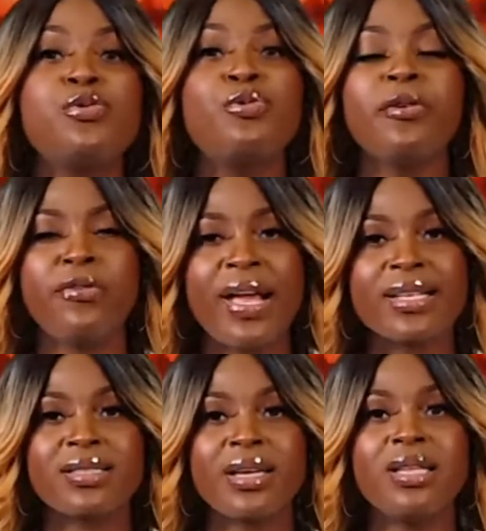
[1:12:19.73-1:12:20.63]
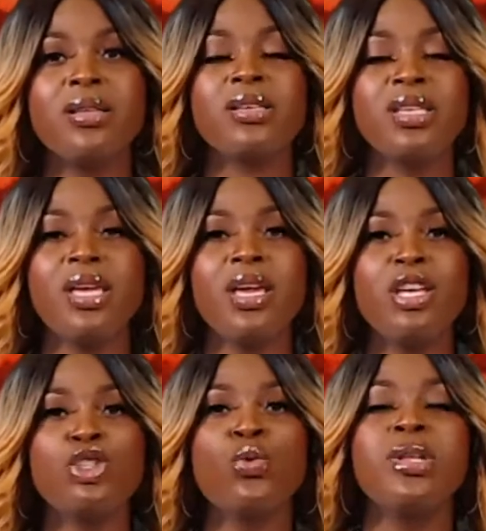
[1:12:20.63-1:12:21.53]
reflect in the year
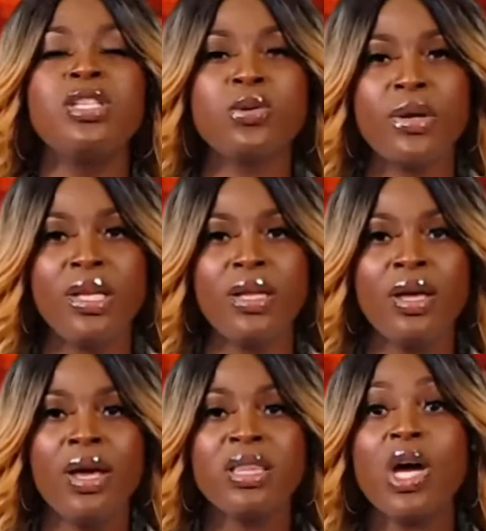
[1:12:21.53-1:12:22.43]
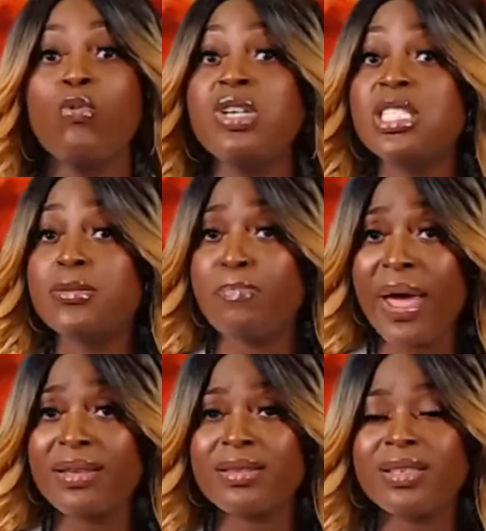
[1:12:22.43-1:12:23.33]
2020 that we
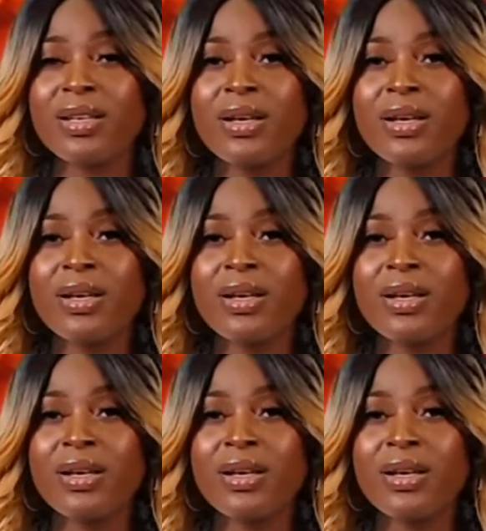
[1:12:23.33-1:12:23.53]
spent,